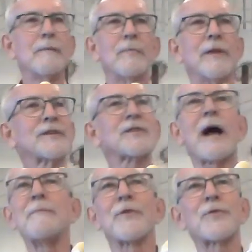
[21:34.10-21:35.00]
But this
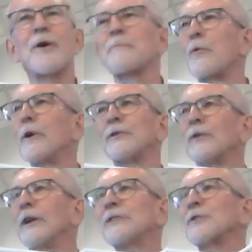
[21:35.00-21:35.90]
time, a third
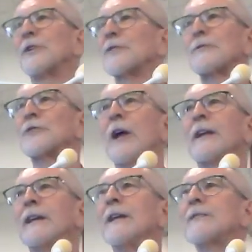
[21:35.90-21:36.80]
preacher, he's just
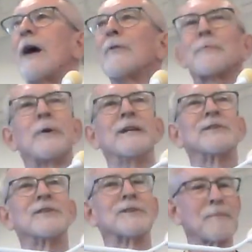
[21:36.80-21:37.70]
shaking. He's all to
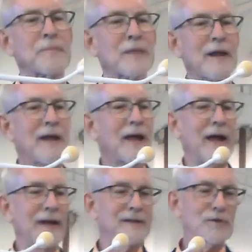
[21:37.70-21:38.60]
pieces.
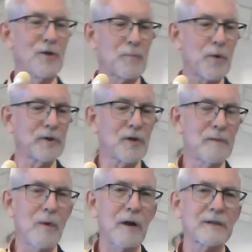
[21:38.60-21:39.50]
And so the preacher
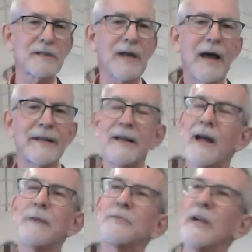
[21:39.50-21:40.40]
that brought this idea
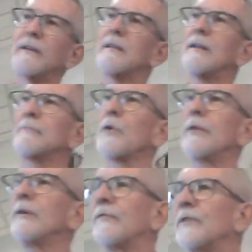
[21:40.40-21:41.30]
up said, "Look,
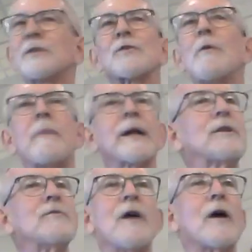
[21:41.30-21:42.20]
brother, if it's going to make
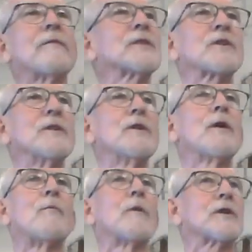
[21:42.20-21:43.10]
you nervous and you
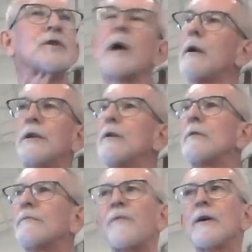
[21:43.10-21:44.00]
don't want to share,
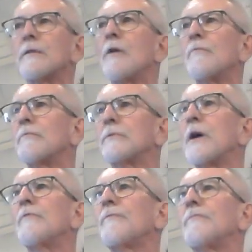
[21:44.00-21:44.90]
you don't
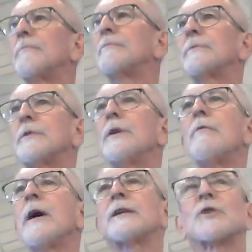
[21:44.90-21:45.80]
don't you
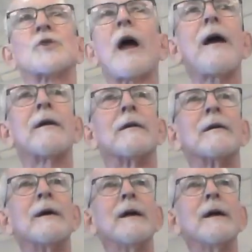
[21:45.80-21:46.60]
don't have to share."